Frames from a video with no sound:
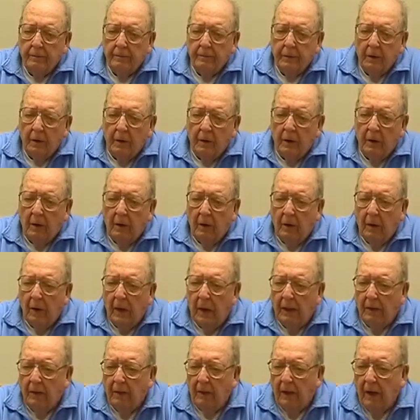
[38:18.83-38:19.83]
oh,
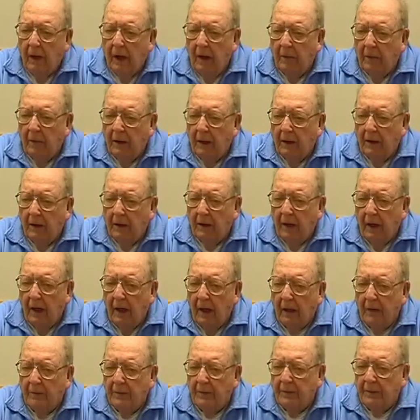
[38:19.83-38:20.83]
I don't know how many
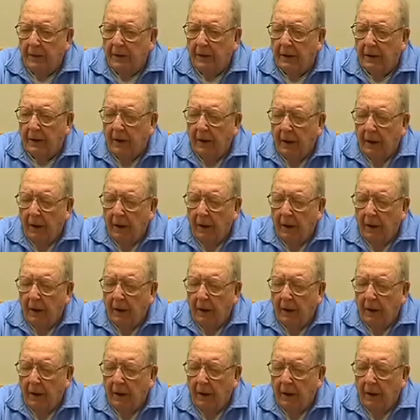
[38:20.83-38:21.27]
times, but